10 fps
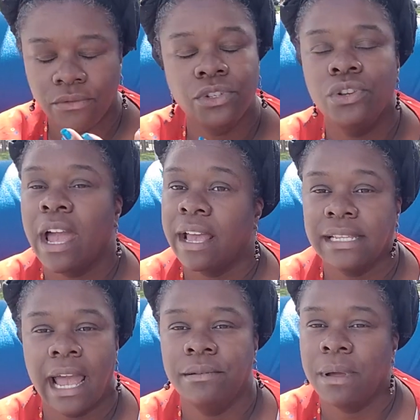you guys,
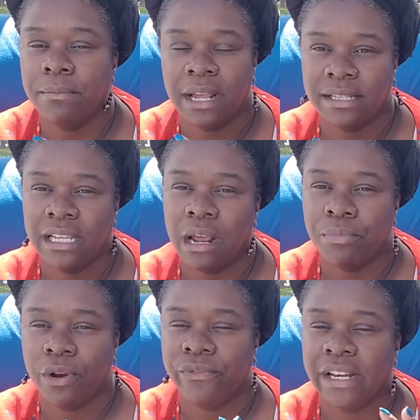I'm not saying I'm
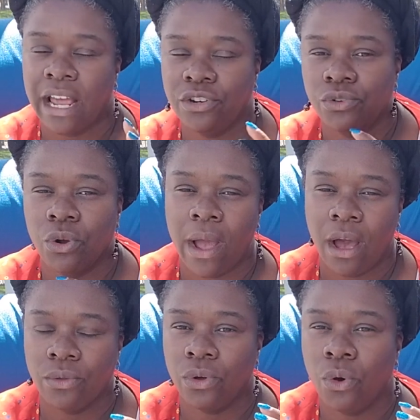perfect. I don't know
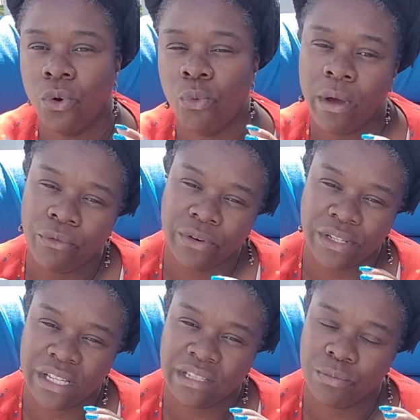how the whole welfare
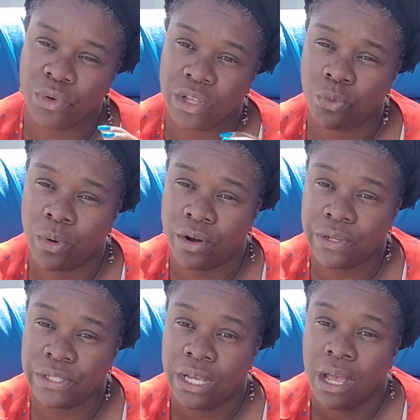system really
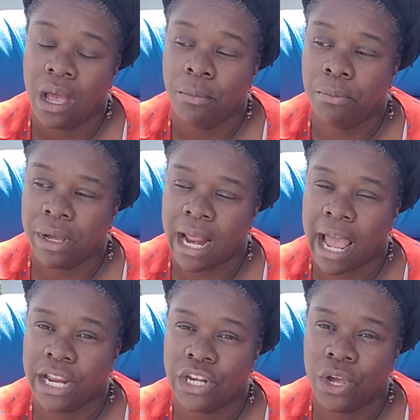works, but
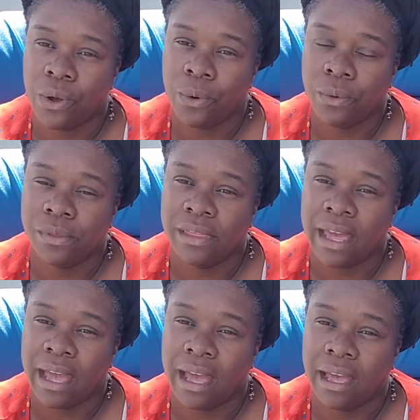I know
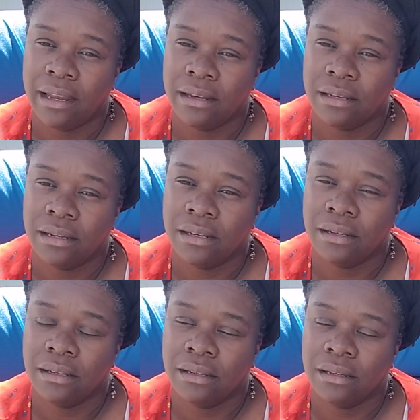that
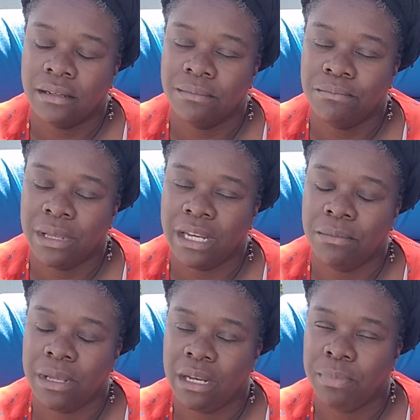
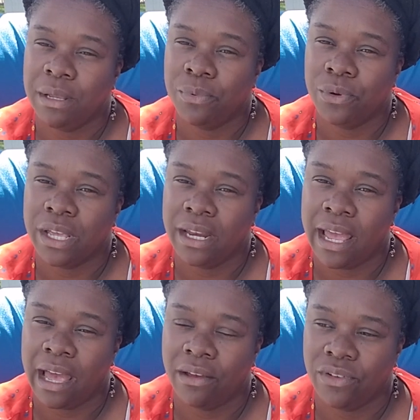many people could
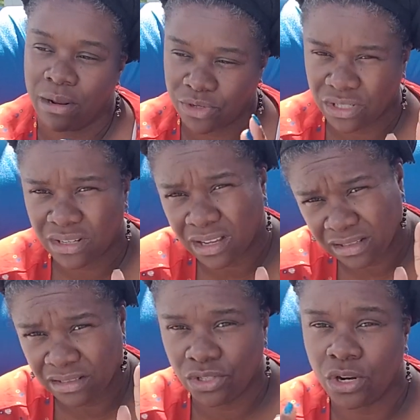have. And I'm just
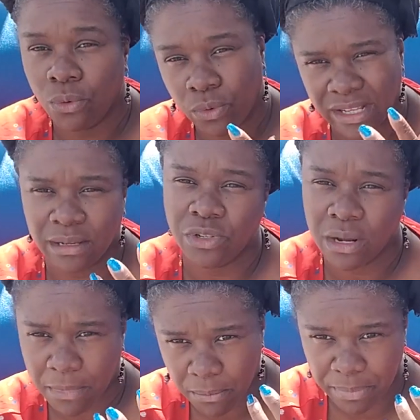talking, because I'm
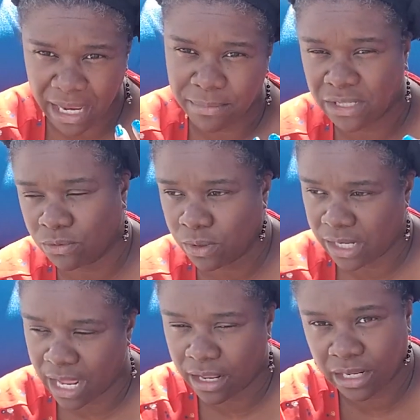talking about babies or
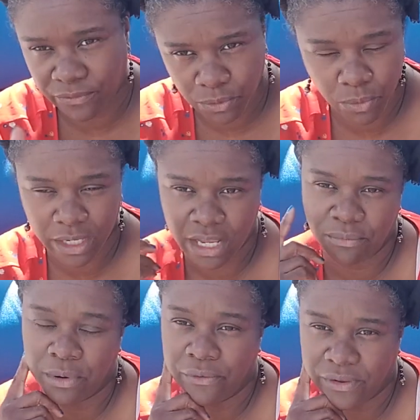whatnot. If you want to
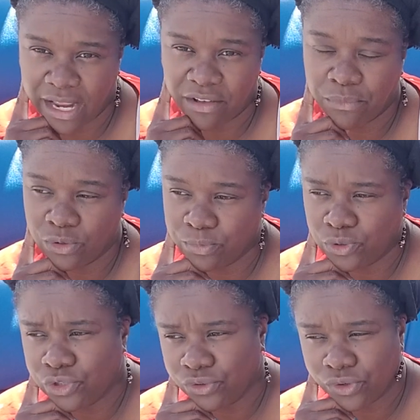give birth and have multiple
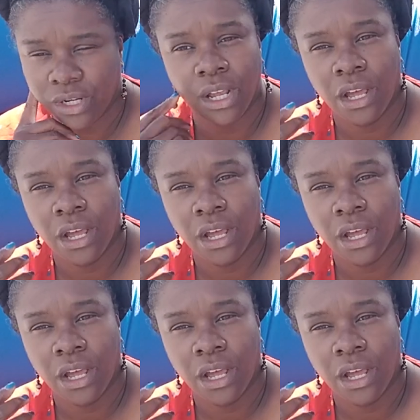children,